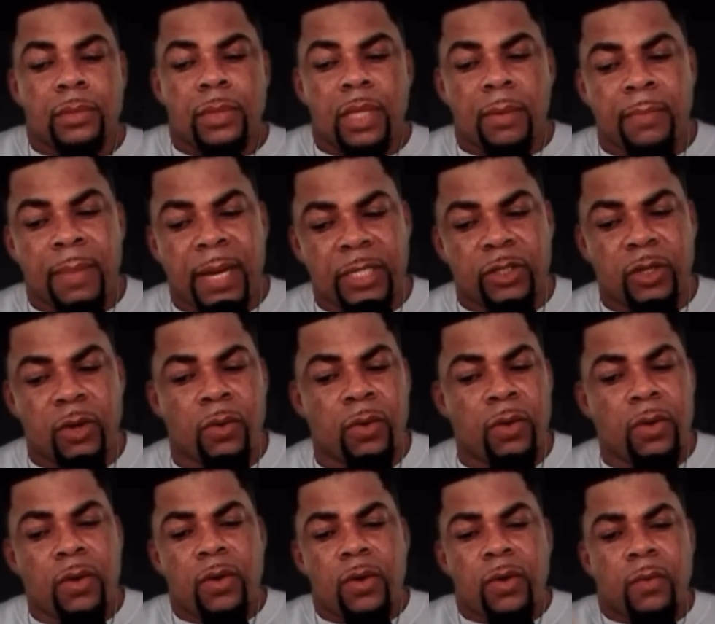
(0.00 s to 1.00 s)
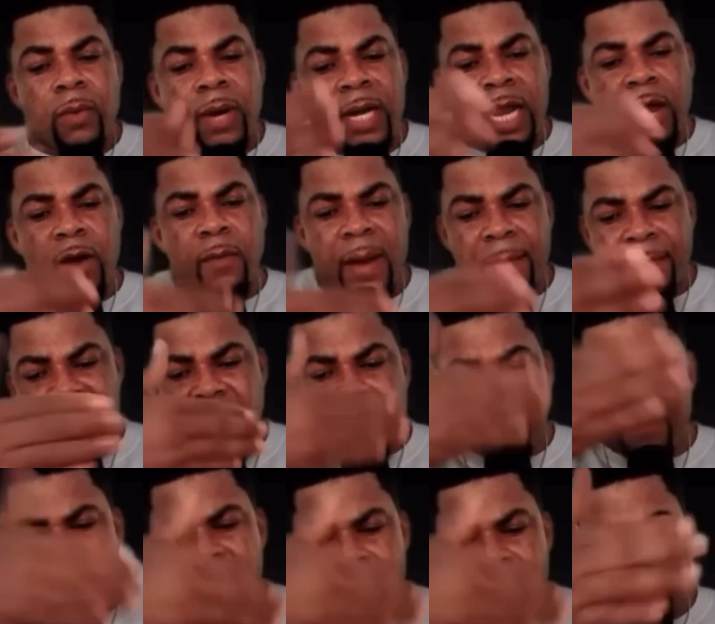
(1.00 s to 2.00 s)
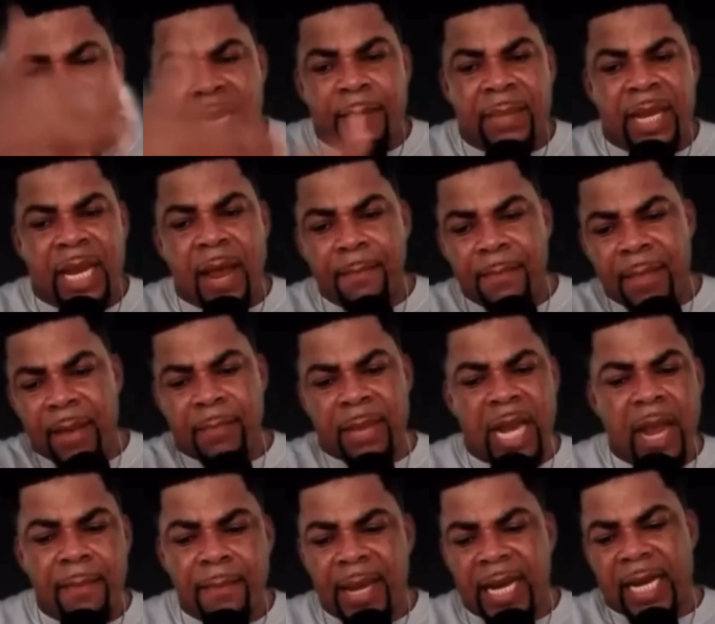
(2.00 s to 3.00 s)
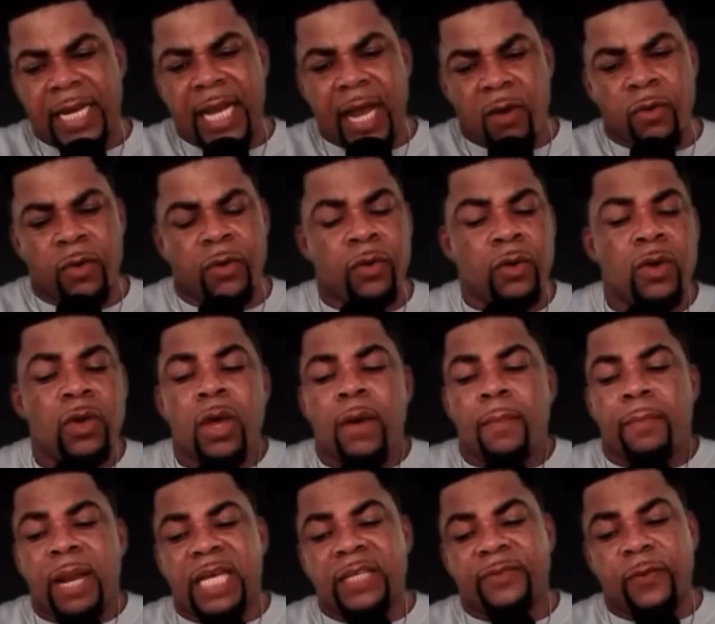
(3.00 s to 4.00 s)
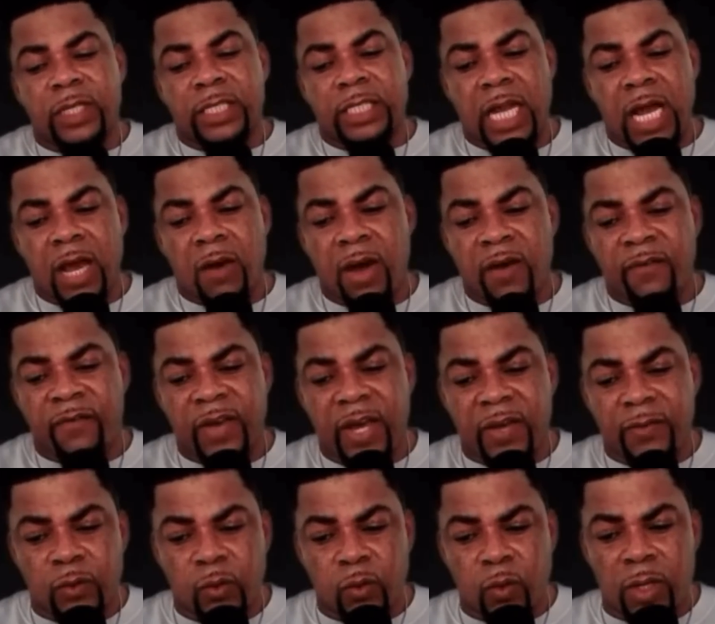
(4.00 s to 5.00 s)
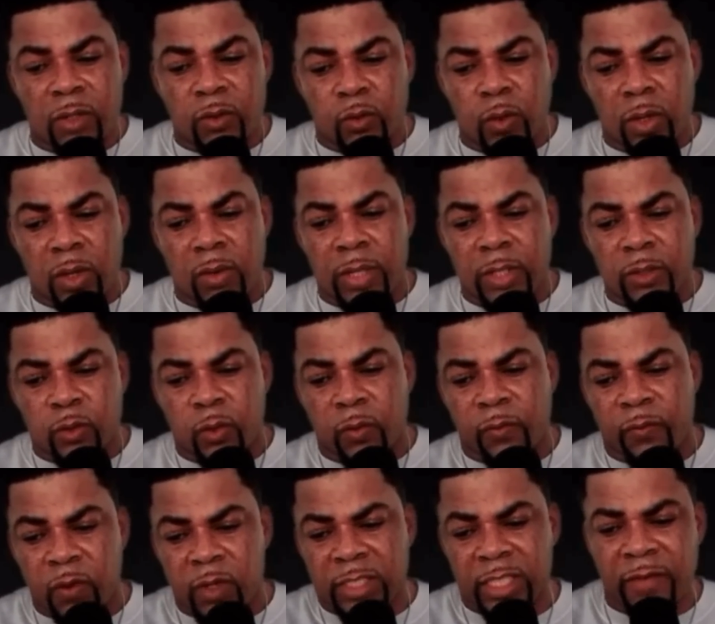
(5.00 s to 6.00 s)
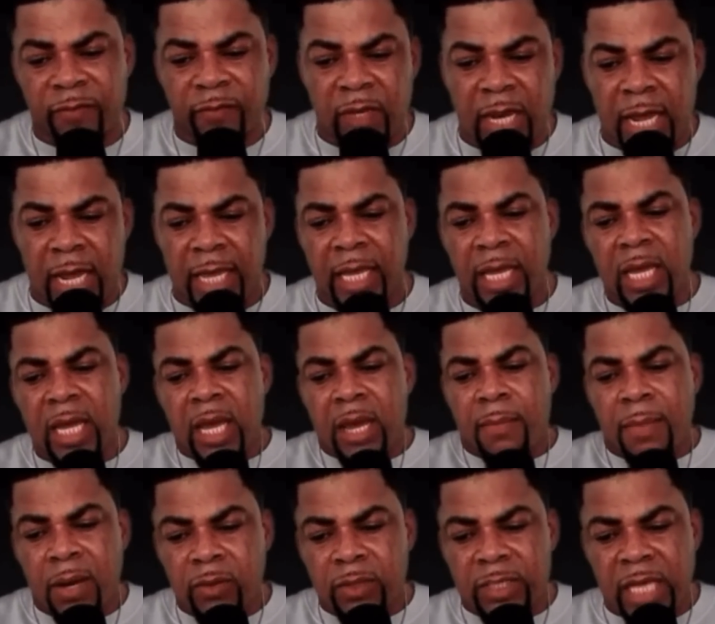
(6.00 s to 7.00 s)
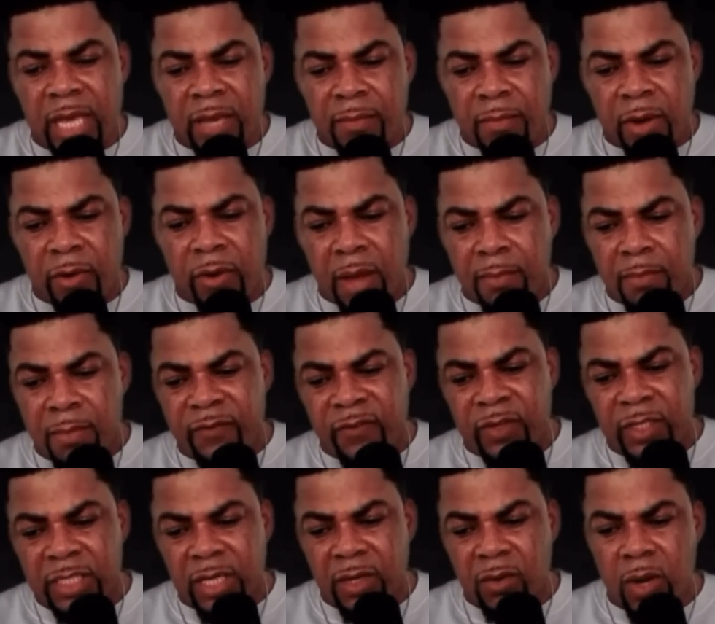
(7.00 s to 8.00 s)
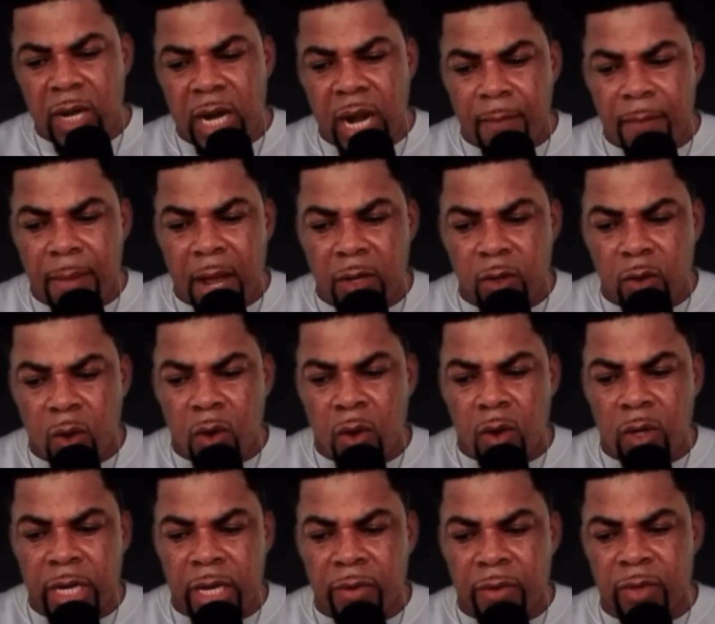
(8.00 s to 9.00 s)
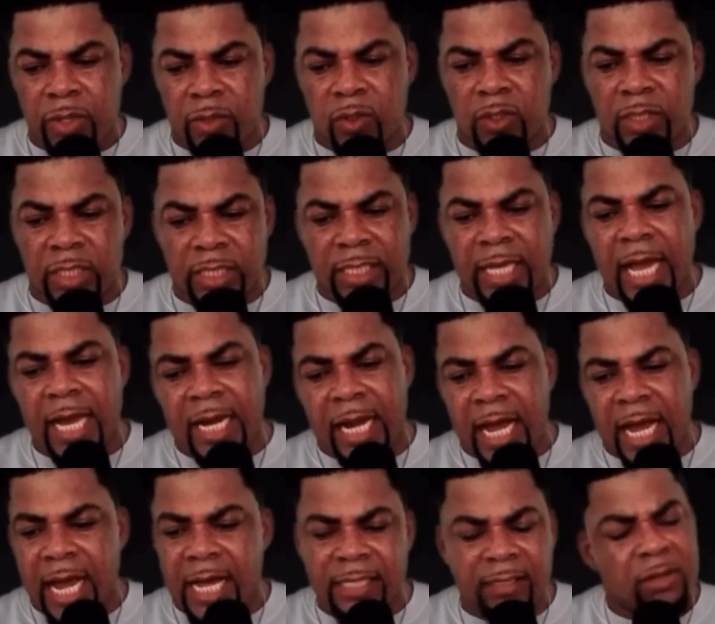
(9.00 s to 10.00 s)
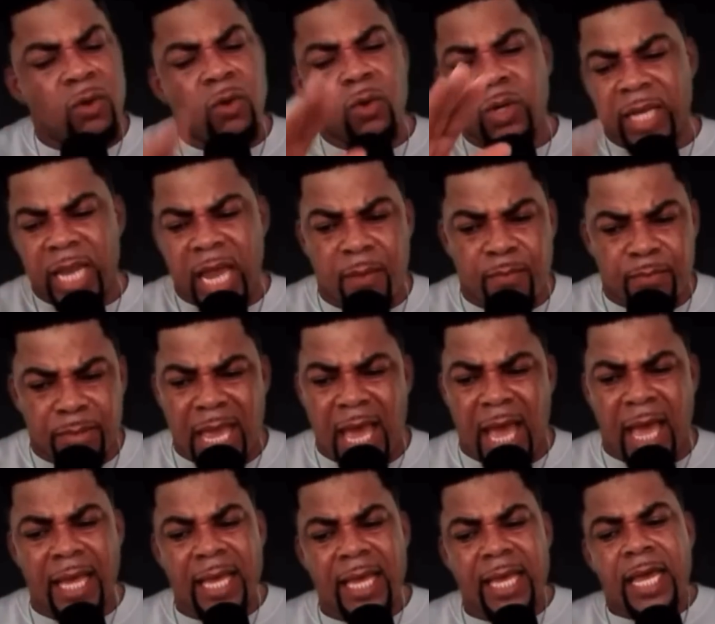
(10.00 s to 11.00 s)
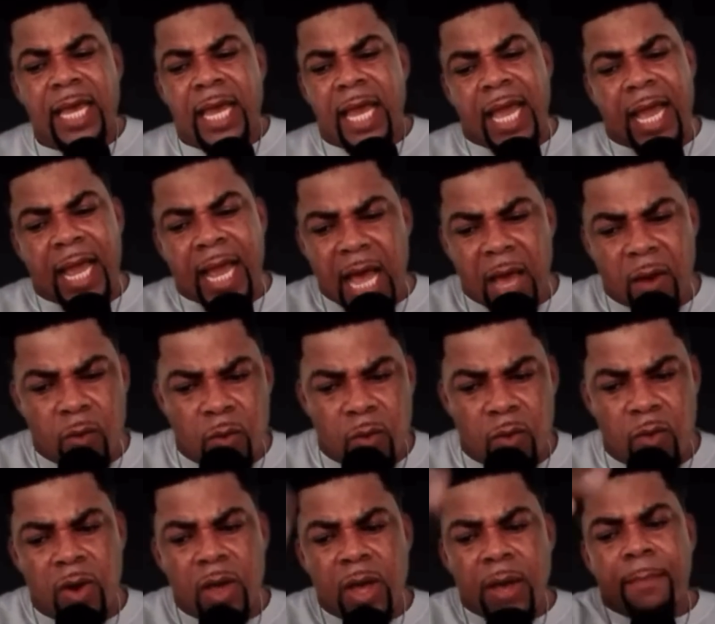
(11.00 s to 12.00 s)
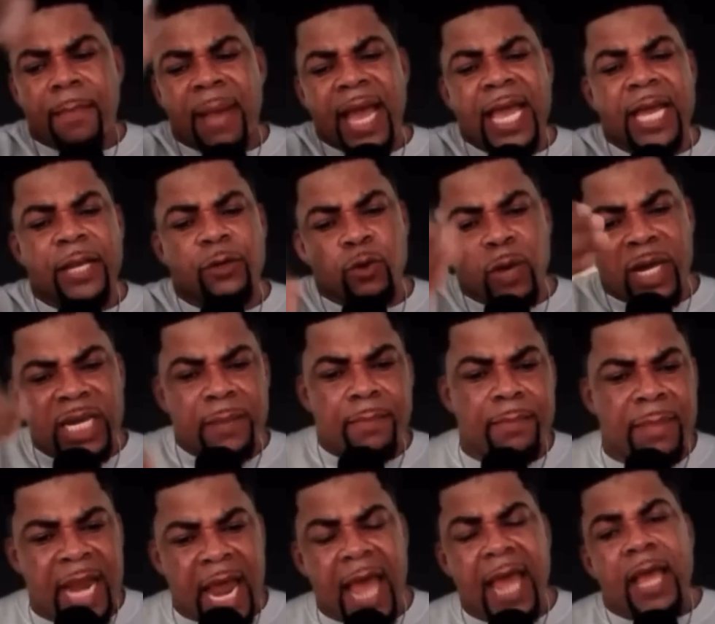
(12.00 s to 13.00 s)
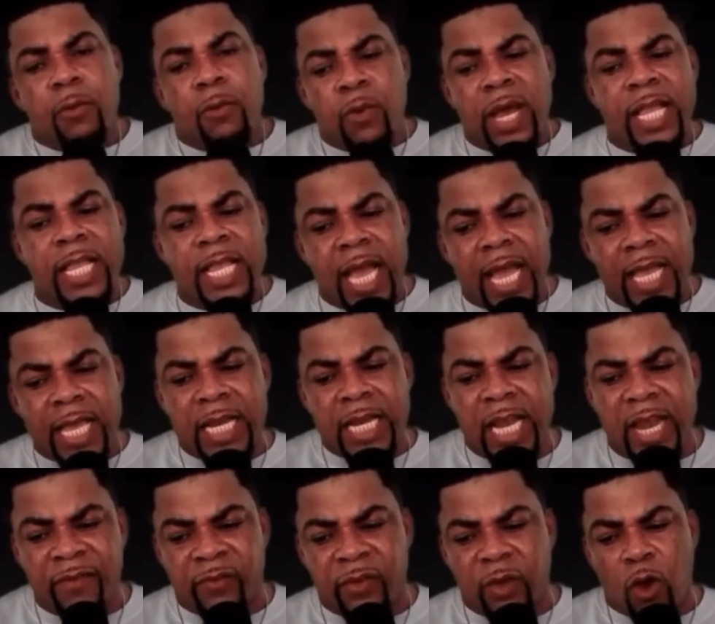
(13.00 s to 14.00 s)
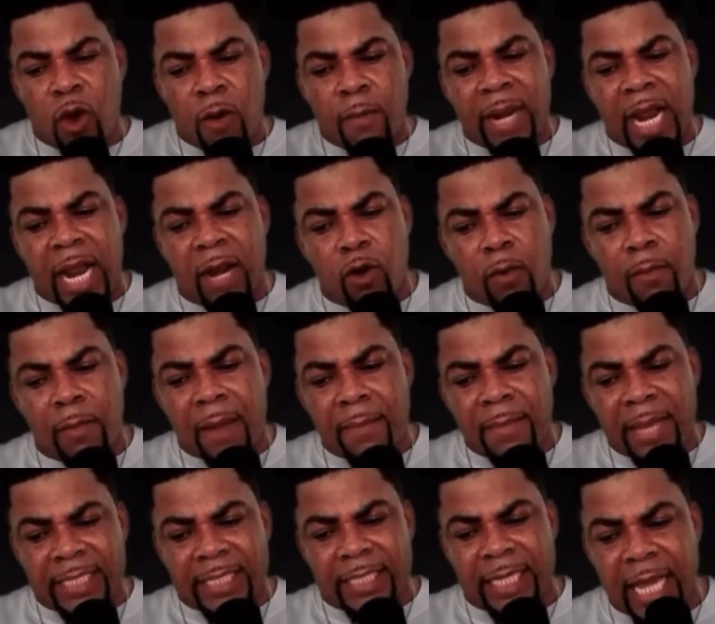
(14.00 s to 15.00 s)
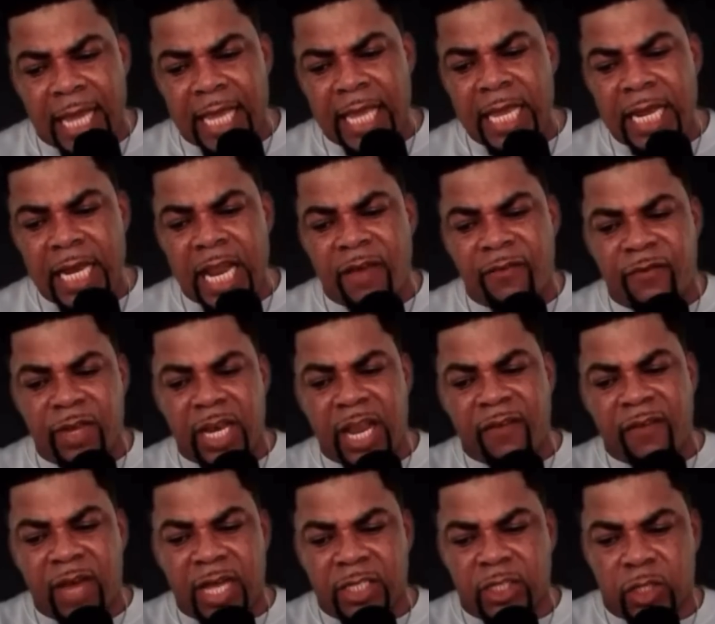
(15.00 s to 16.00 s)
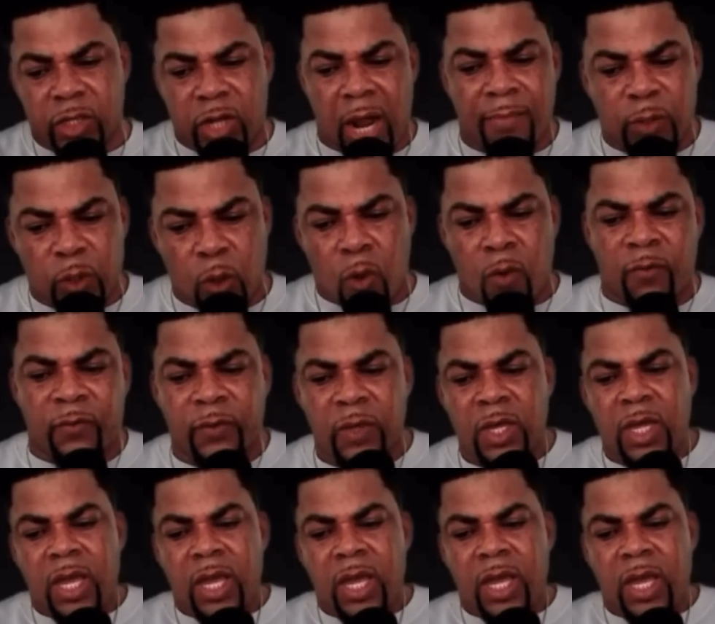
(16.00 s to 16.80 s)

Mbacho wadama bra. Me number ne da ho no. +49 15212112479. My own say Emmanuel Agbevi say what about all the resources Ghana has? Oh, there be a and how my Edward Mra when you E11 Omra no mama E11 never scrapped off.